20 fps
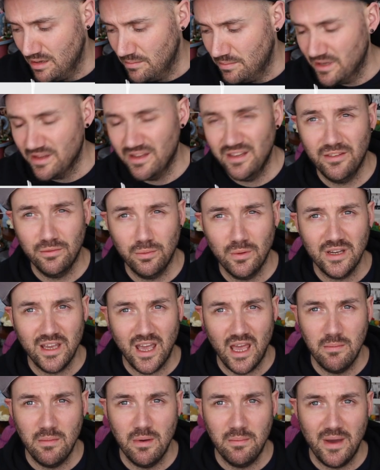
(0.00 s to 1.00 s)
but this one
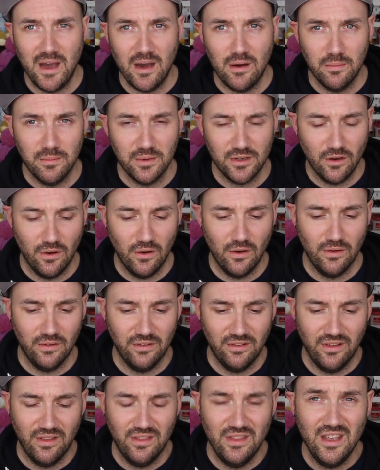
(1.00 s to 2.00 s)
came about
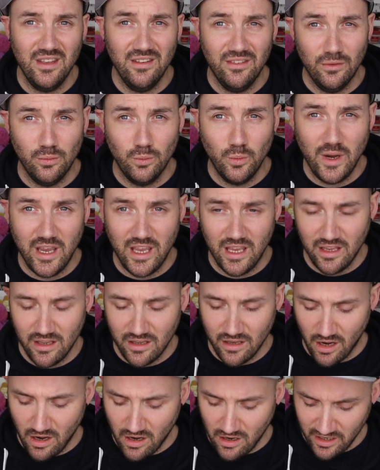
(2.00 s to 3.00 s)
because this
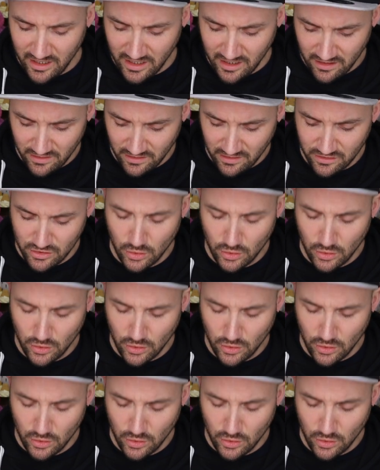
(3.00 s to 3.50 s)
week I